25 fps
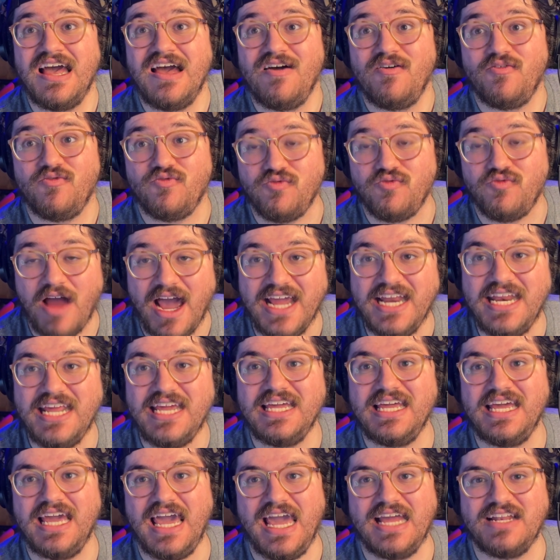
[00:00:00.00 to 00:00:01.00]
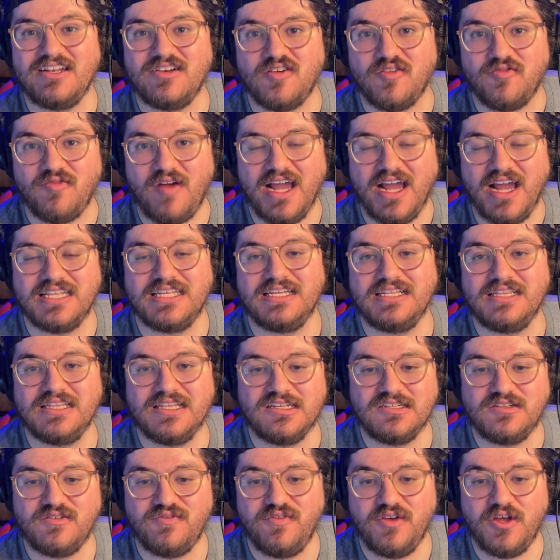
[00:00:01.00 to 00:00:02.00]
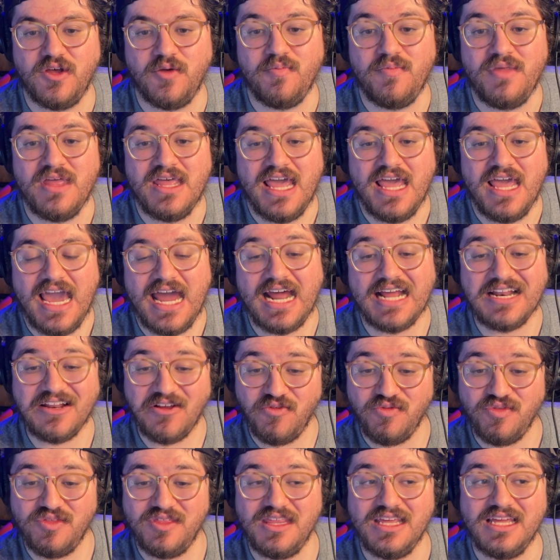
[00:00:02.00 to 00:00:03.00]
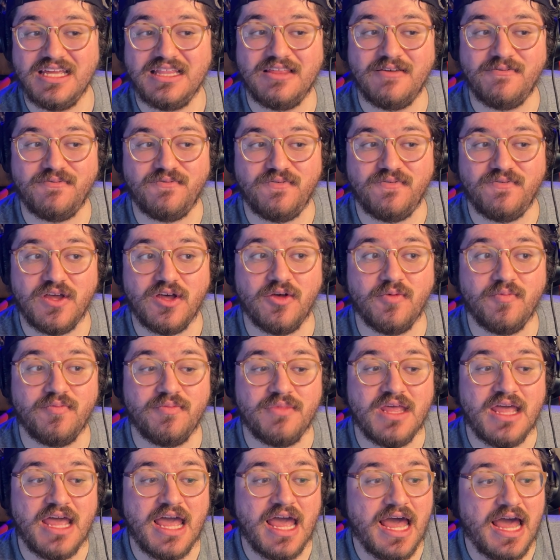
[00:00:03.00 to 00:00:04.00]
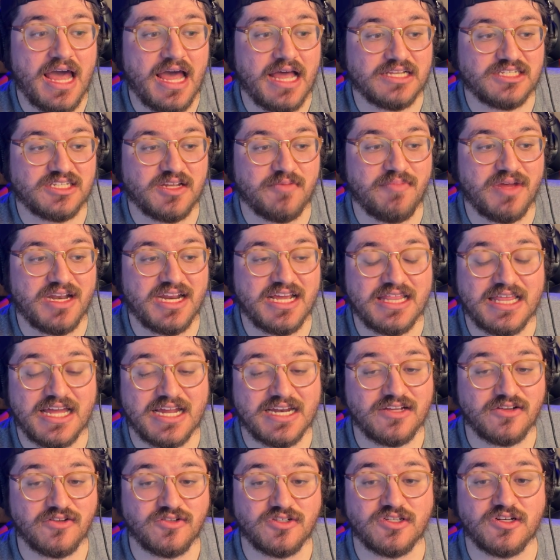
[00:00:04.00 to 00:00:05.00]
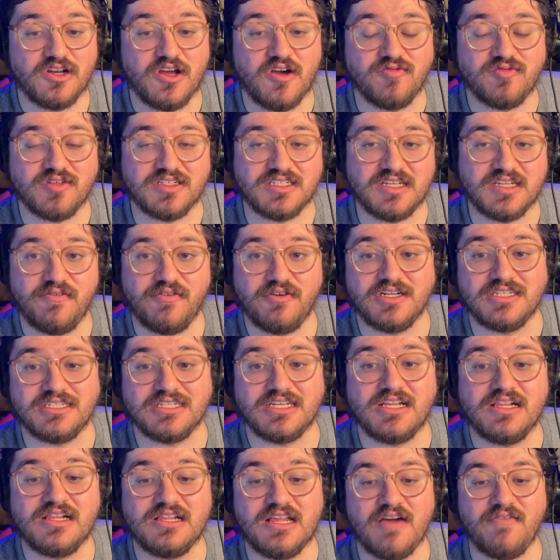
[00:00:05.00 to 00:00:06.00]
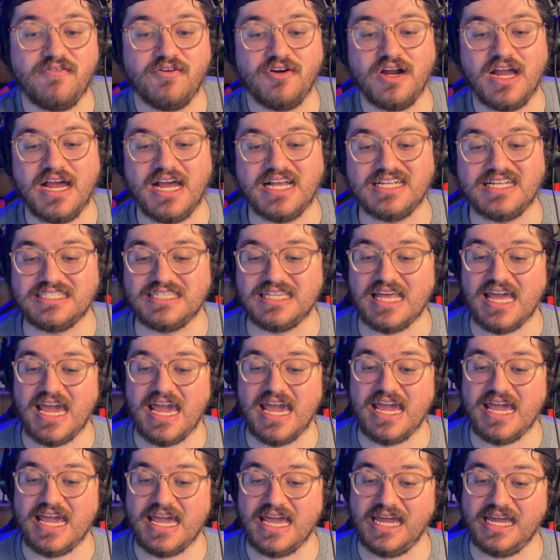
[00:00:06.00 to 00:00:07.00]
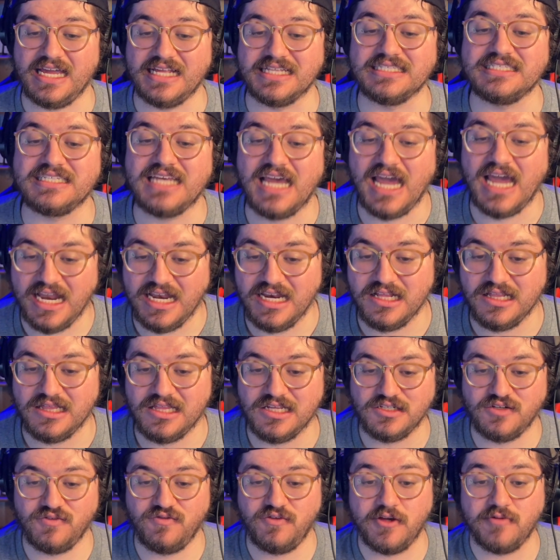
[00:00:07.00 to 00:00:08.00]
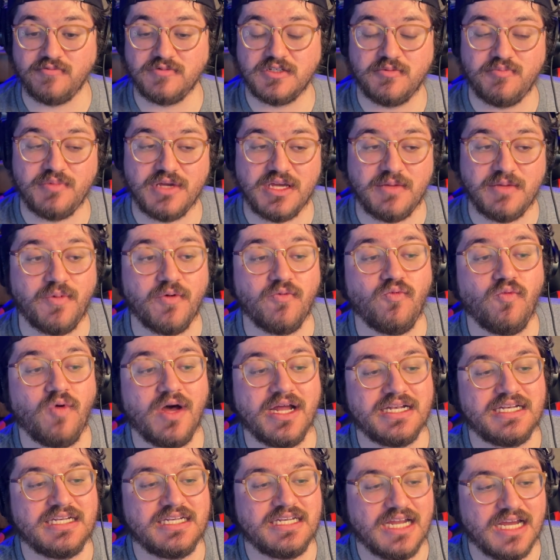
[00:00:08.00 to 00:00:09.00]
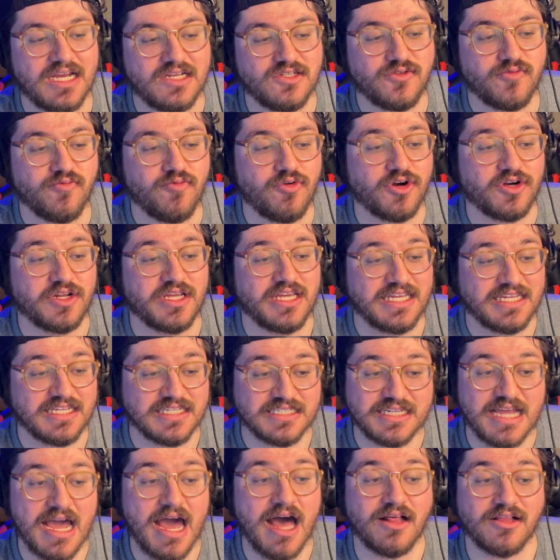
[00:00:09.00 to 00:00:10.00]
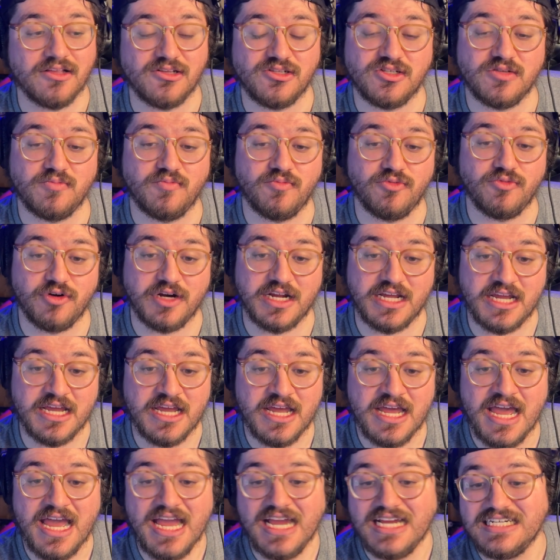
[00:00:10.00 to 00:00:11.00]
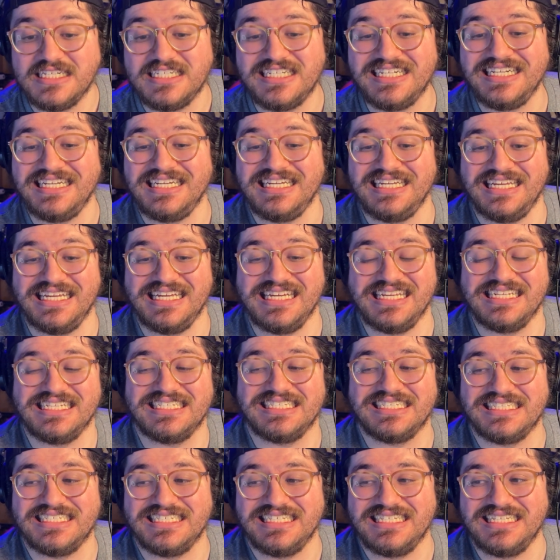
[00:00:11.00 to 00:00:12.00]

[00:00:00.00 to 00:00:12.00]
writing and directing this film. And I don't think the film Somebody That I Used to Know was ever as clever as they intended this film to be, but what does work is Alison Brie. She is